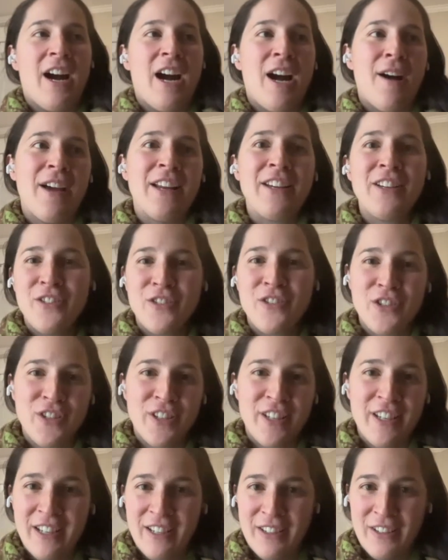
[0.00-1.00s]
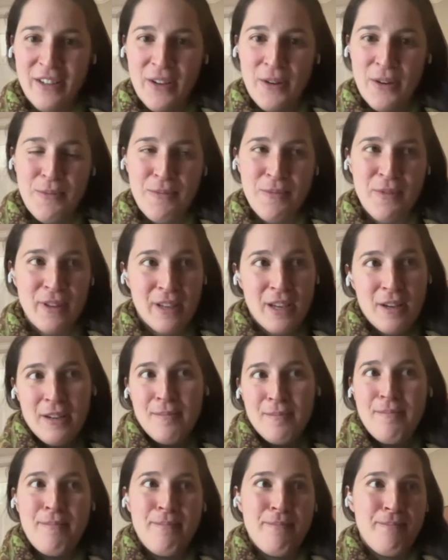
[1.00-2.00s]
uh, and usually you know it
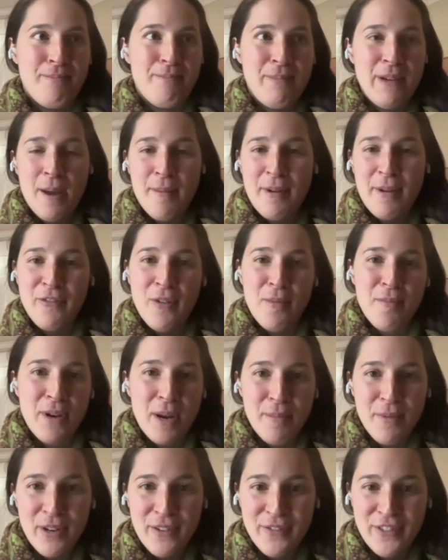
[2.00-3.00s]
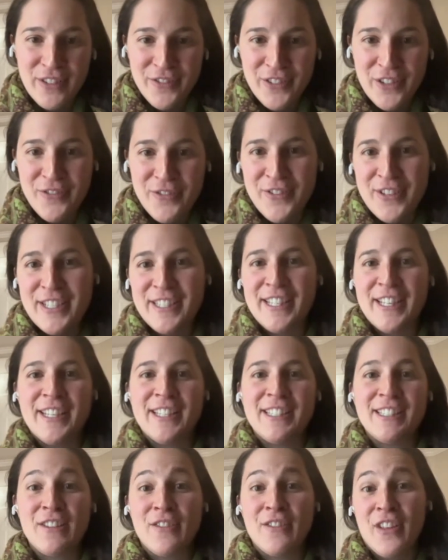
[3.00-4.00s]
can be coming from a number of different
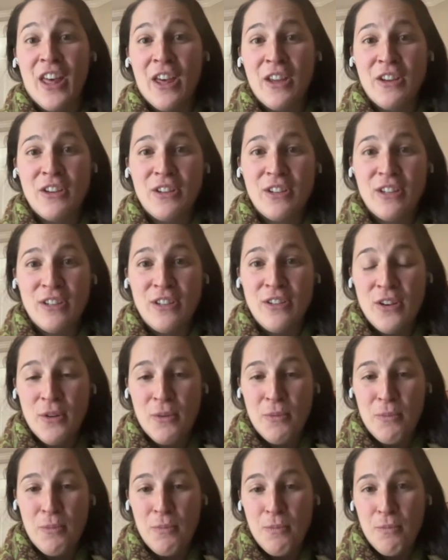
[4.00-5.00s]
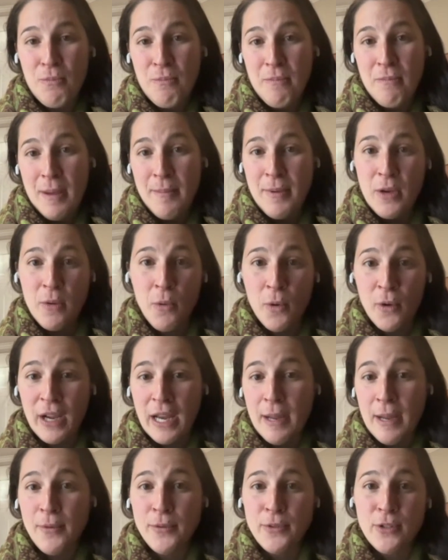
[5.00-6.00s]
reasons that you know maybe you
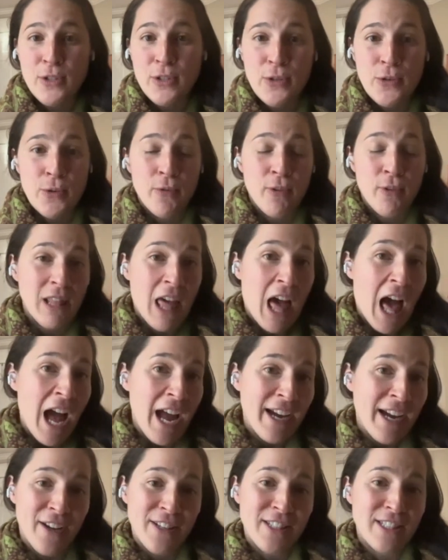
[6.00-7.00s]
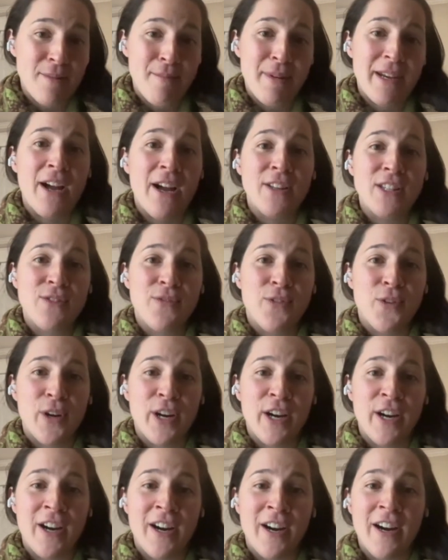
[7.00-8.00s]
weren't able to rely on somebody else
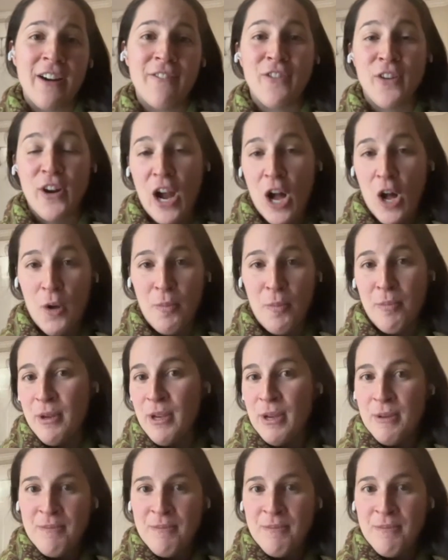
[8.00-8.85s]
for for help